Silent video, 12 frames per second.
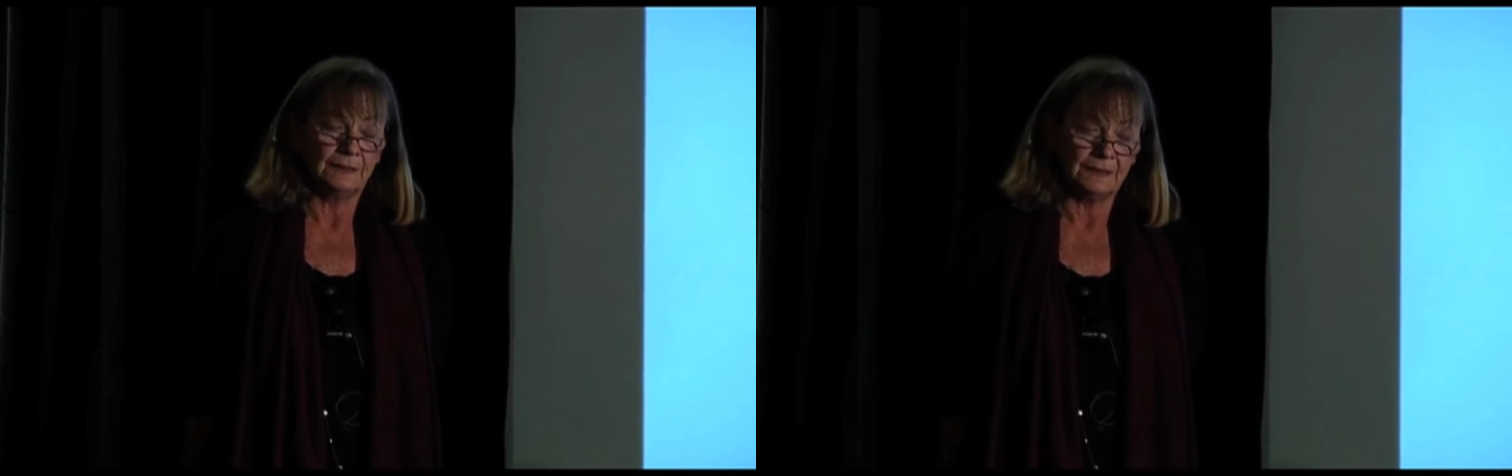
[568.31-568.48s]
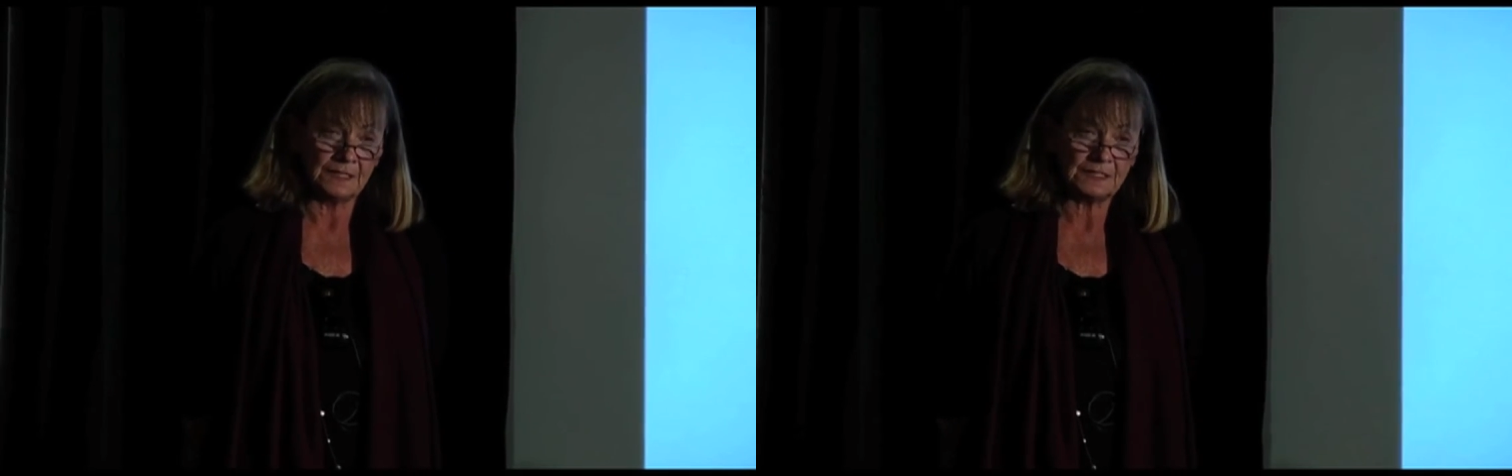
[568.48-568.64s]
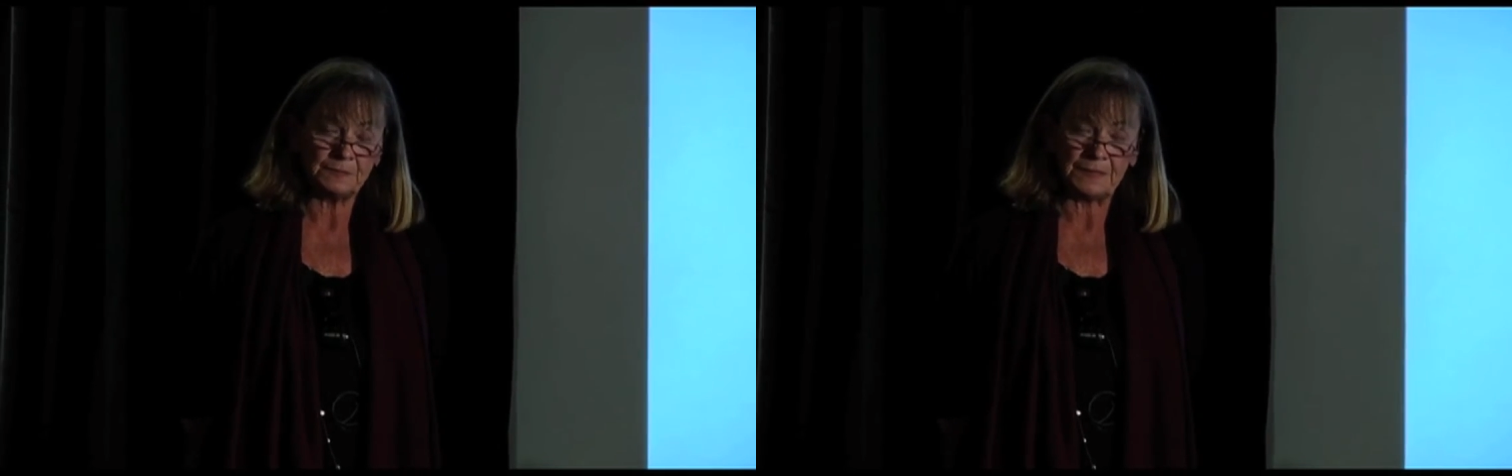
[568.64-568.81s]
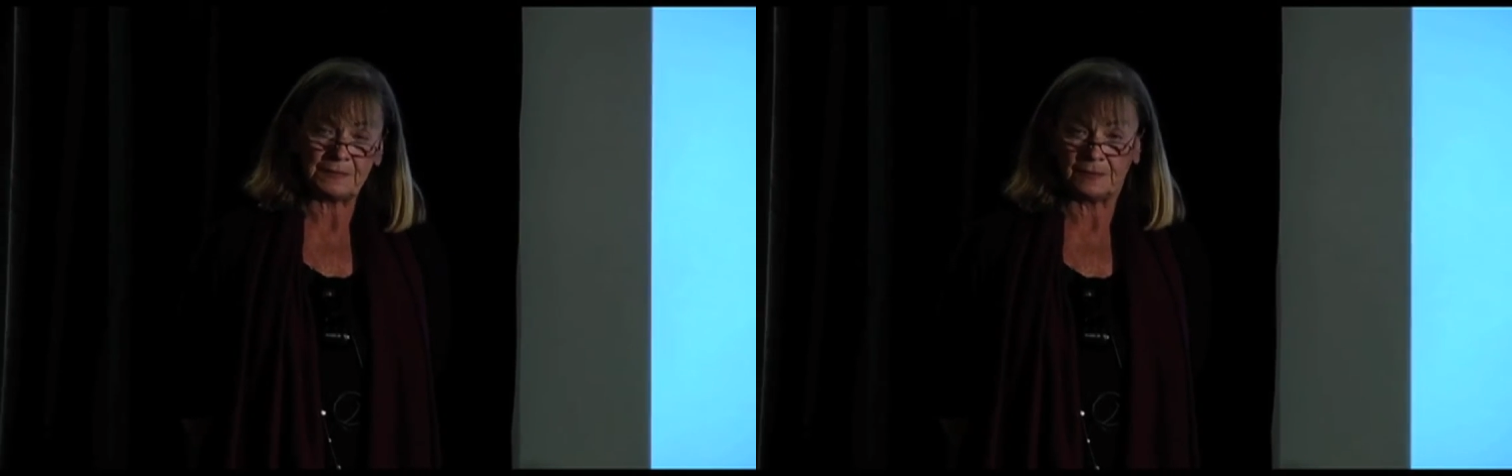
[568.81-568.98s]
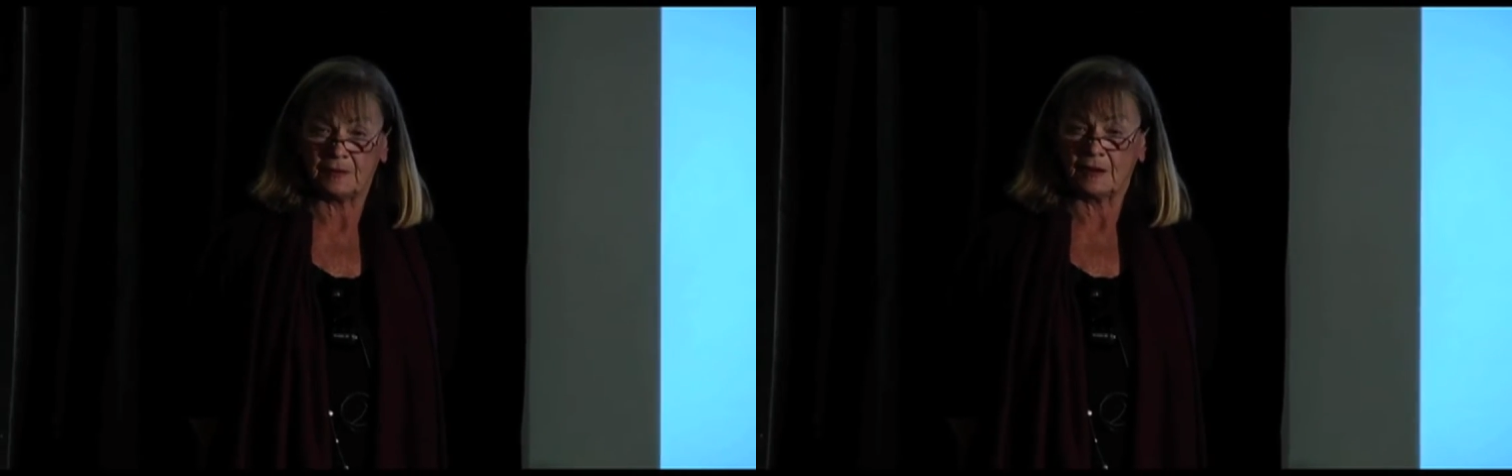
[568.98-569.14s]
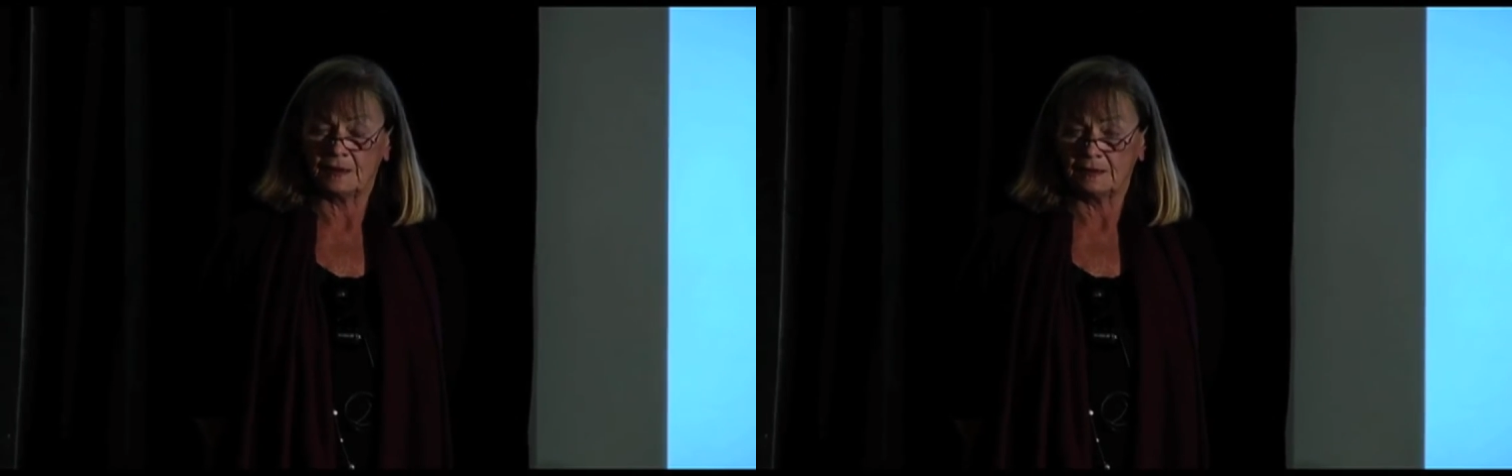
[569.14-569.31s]
These
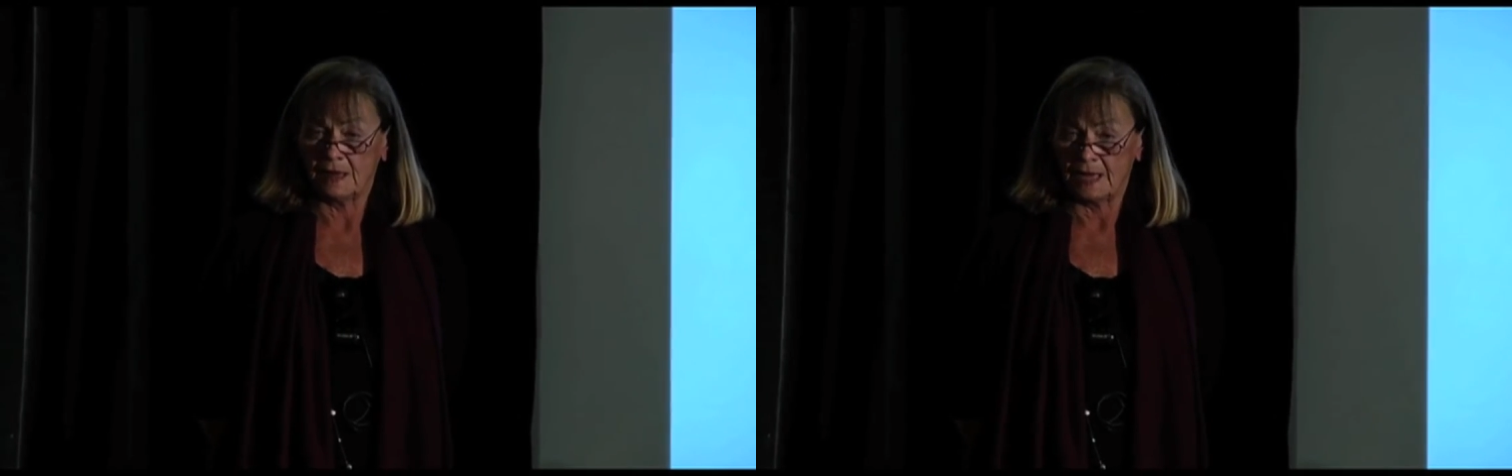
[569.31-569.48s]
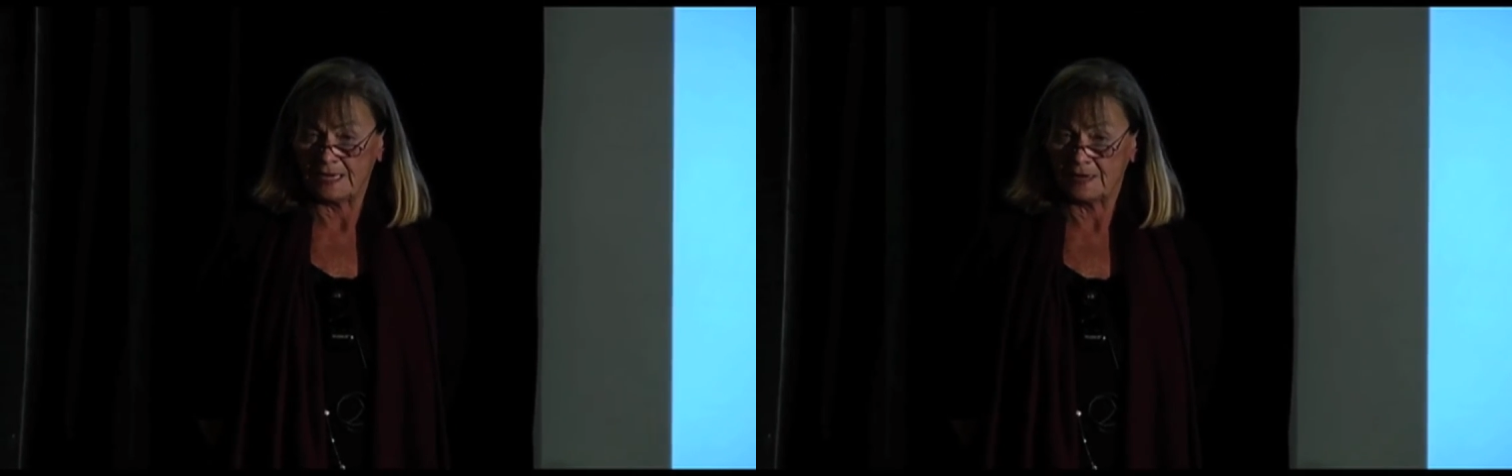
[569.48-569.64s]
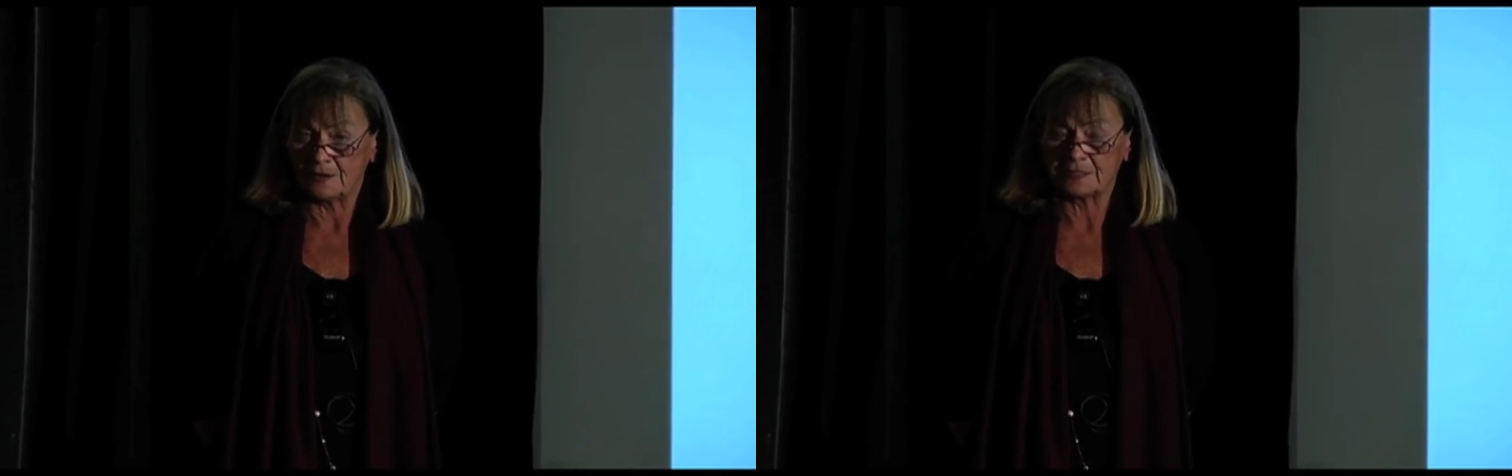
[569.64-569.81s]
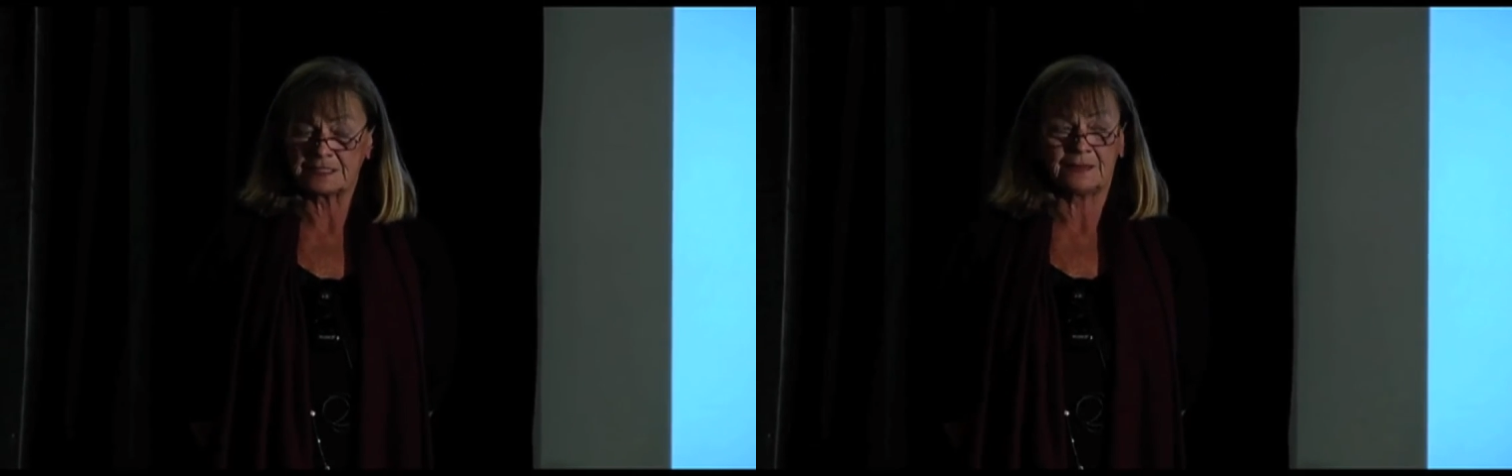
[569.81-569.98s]
people are liars,